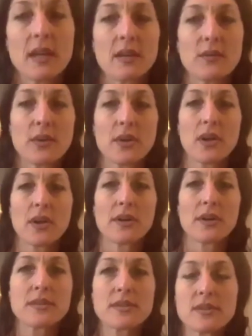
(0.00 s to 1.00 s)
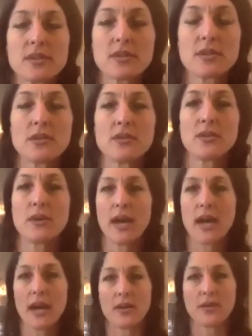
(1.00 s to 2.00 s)
in regards to
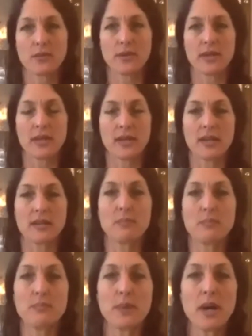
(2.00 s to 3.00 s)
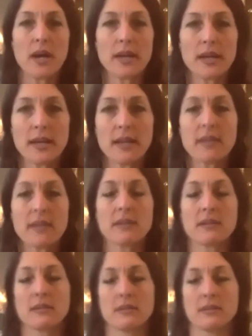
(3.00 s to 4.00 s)
how do we embody
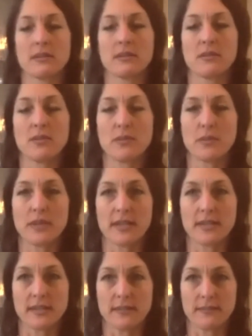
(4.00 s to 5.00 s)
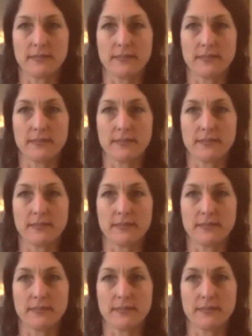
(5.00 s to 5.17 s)
when we're dancing?